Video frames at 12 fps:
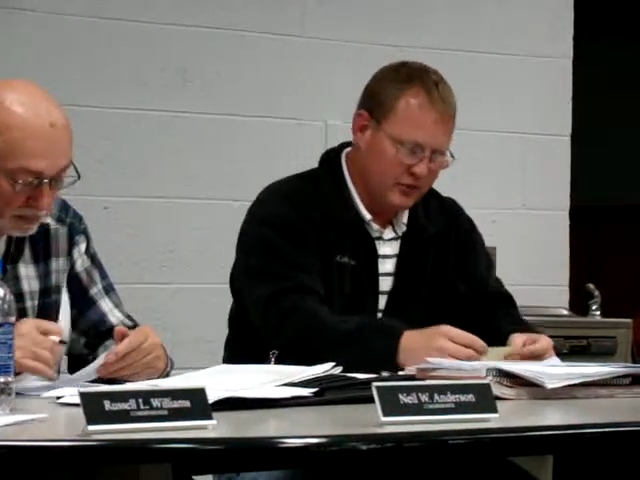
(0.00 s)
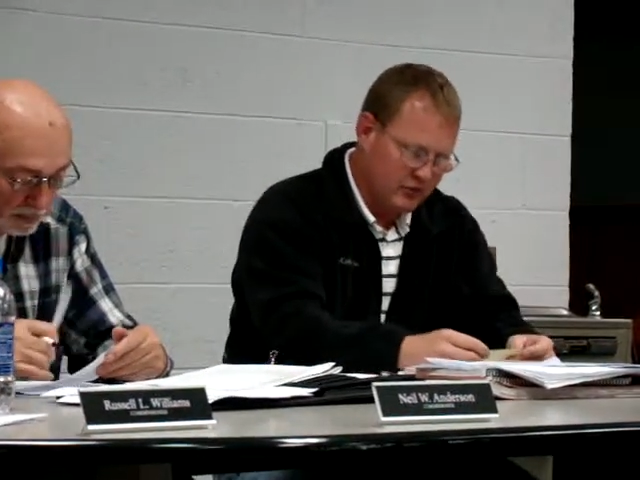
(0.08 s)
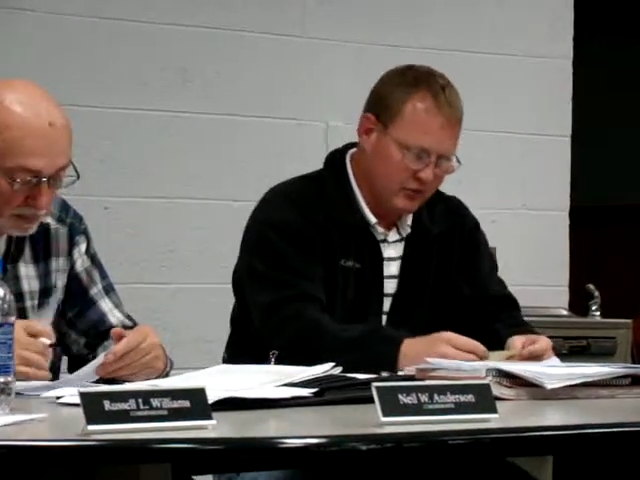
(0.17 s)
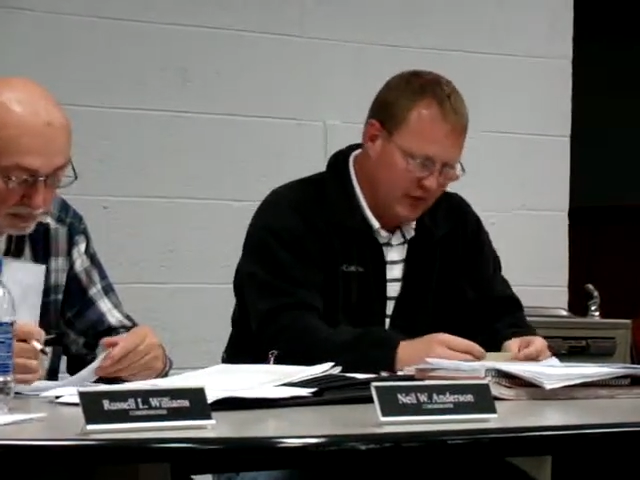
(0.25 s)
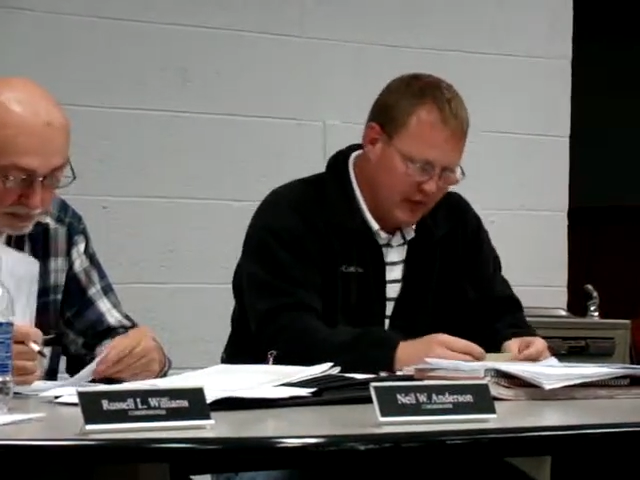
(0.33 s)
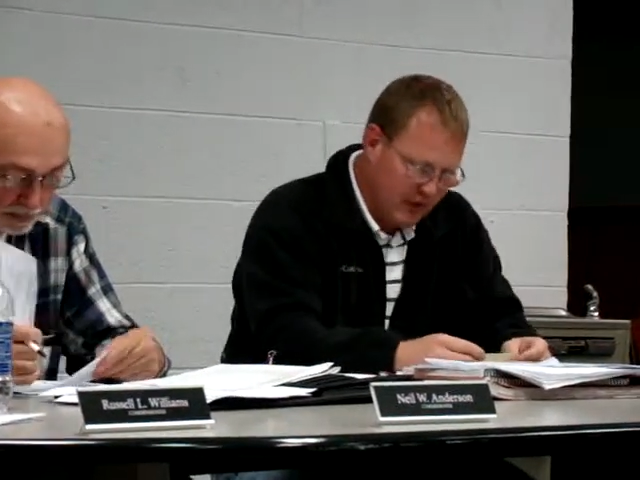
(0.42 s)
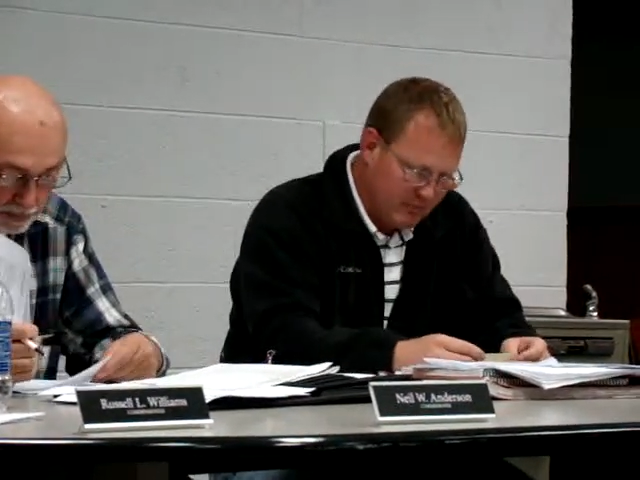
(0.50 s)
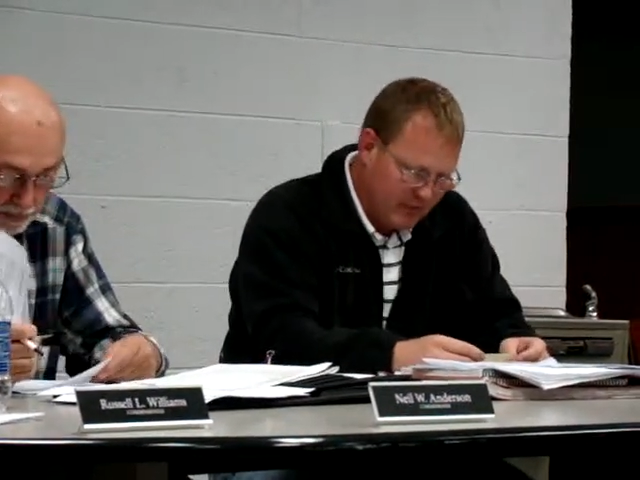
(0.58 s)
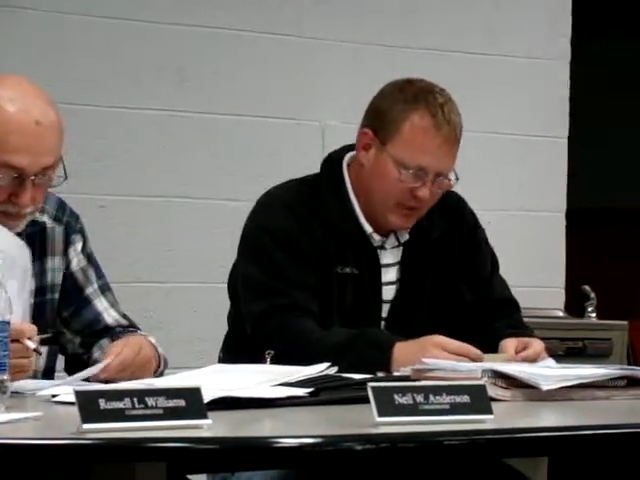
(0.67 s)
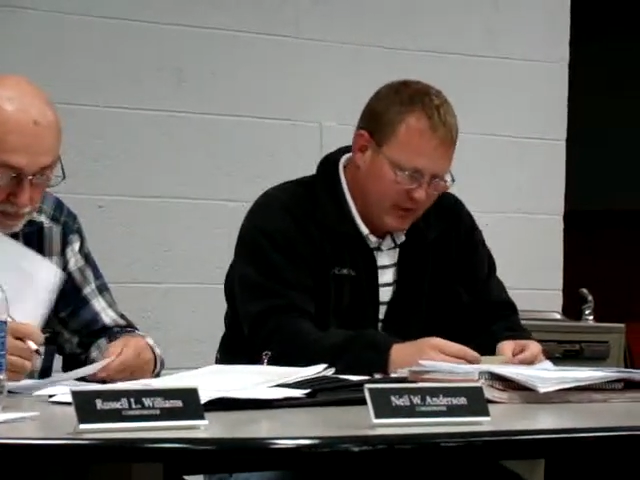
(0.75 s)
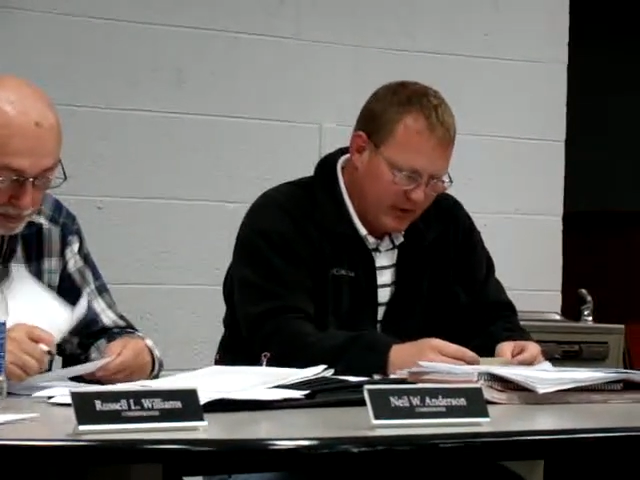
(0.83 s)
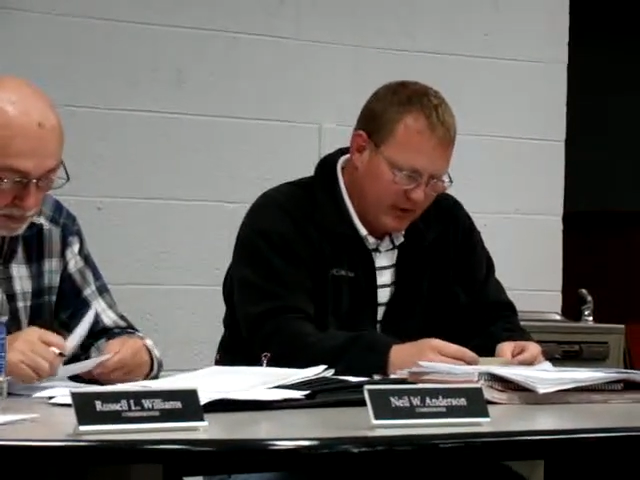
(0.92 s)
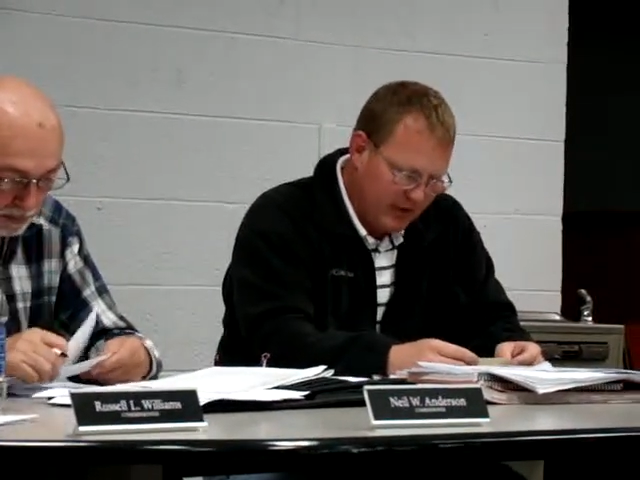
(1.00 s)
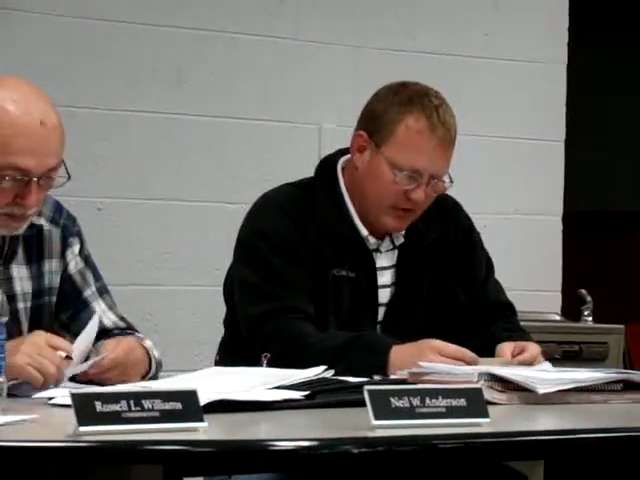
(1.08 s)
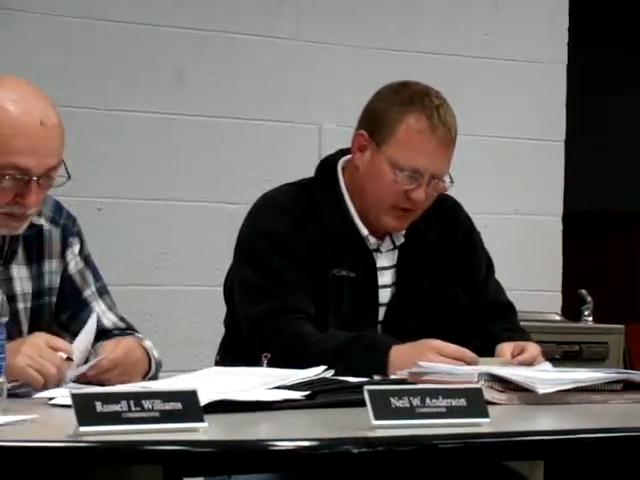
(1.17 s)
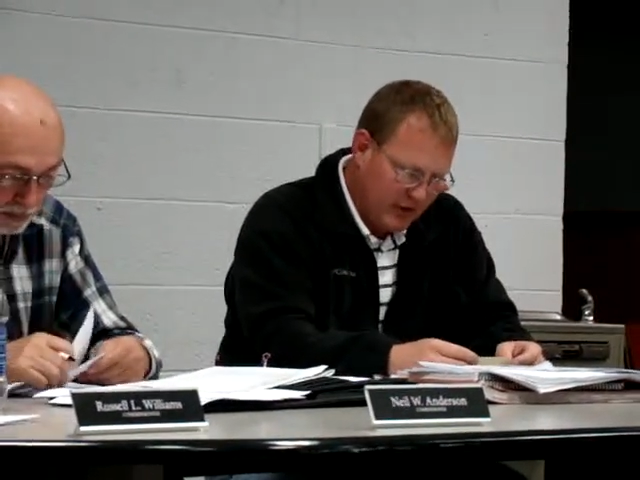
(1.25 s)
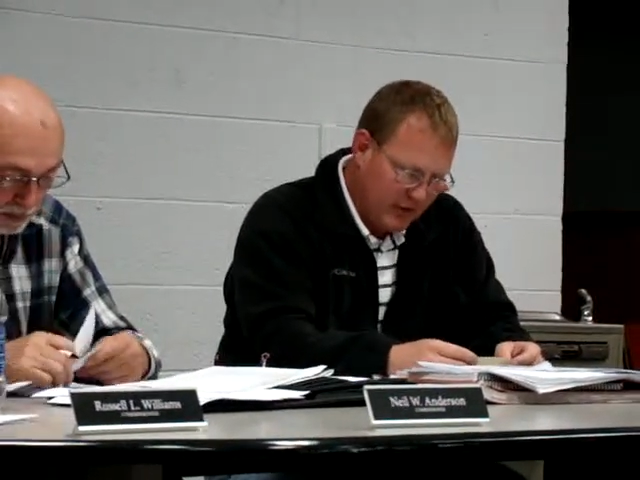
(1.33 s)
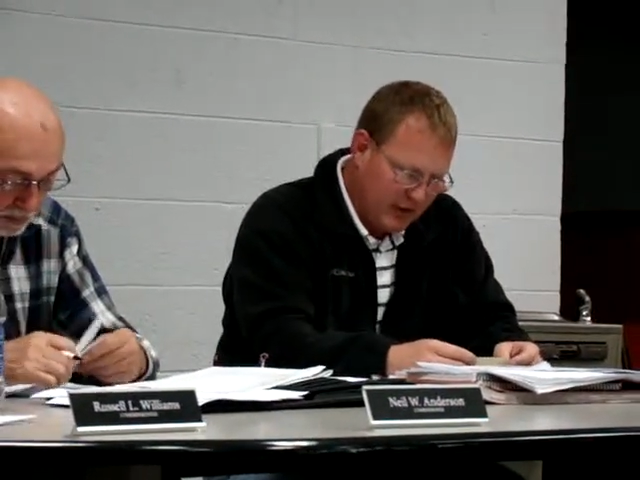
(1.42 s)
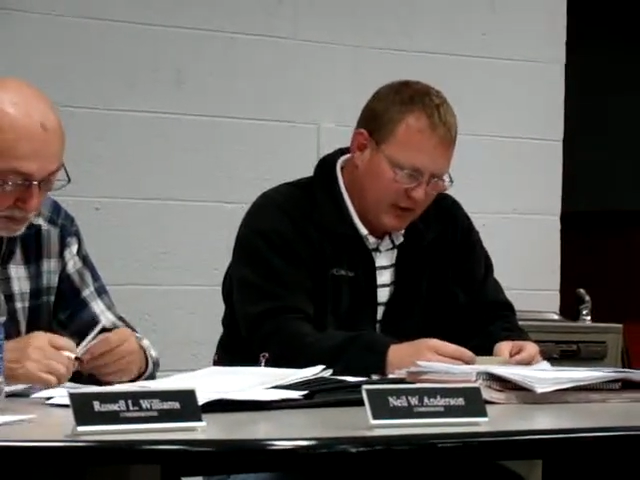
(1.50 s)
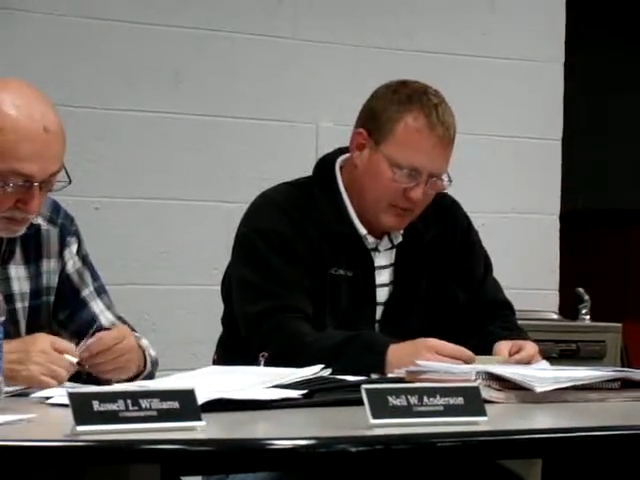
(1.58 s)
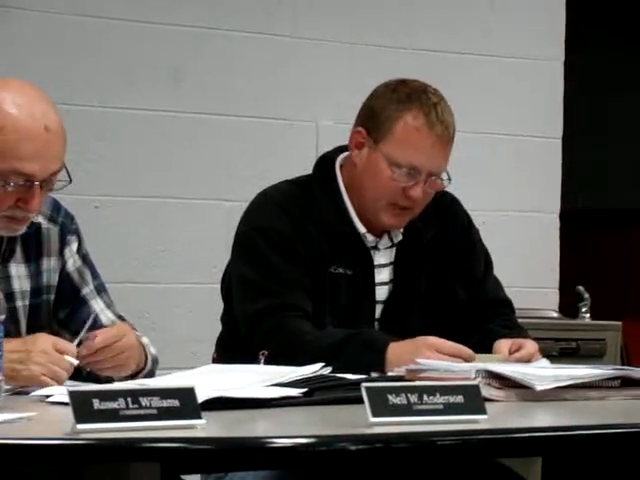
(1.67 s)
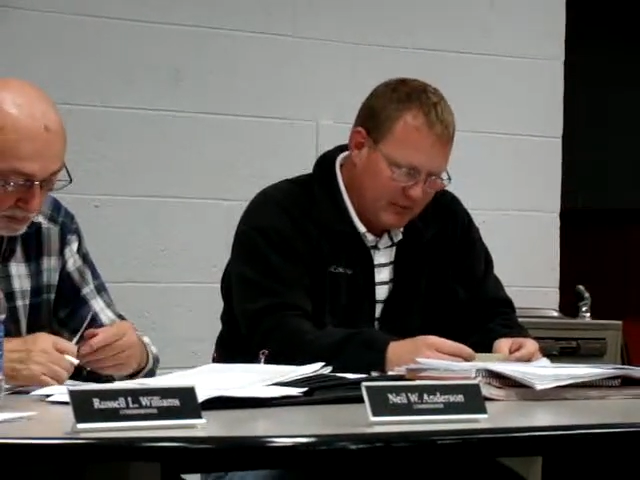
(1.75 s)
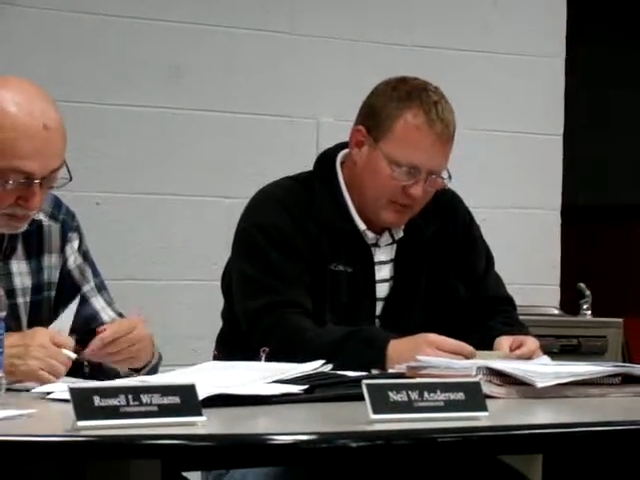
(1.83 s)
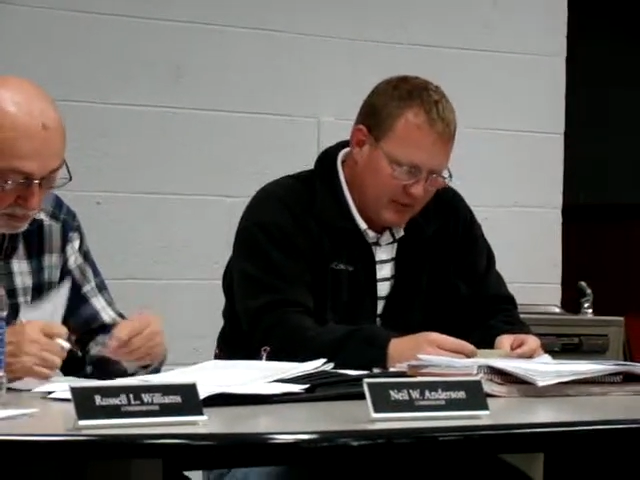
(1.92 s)
from the following
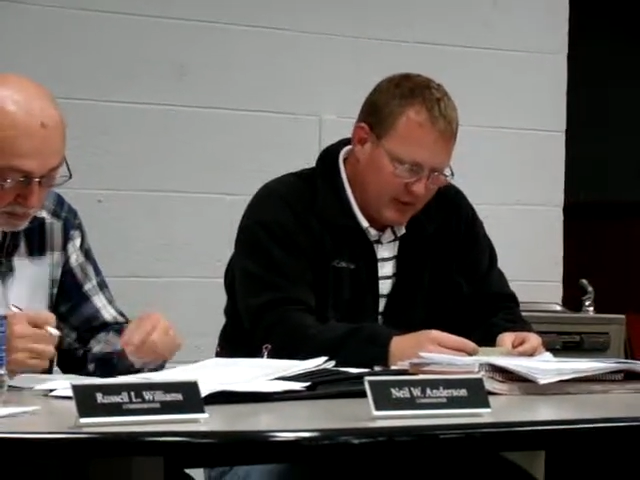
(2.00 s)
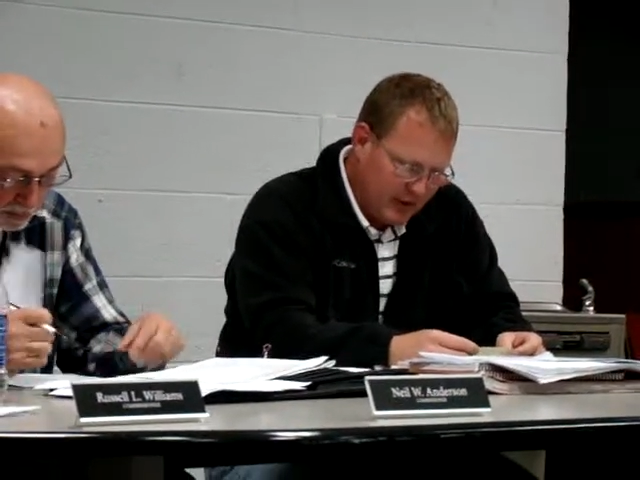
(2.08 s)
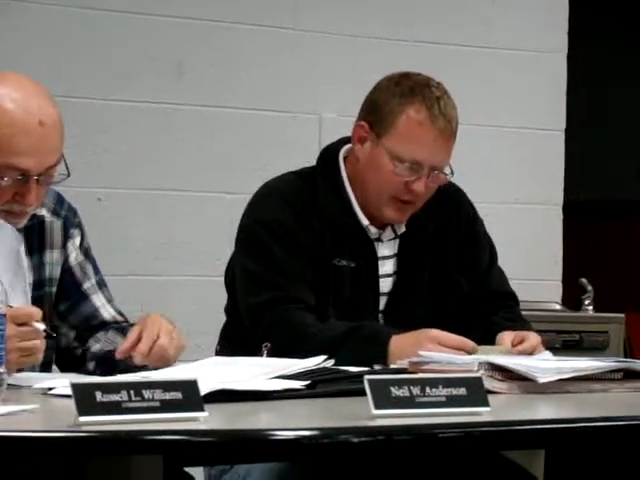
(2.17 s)
people.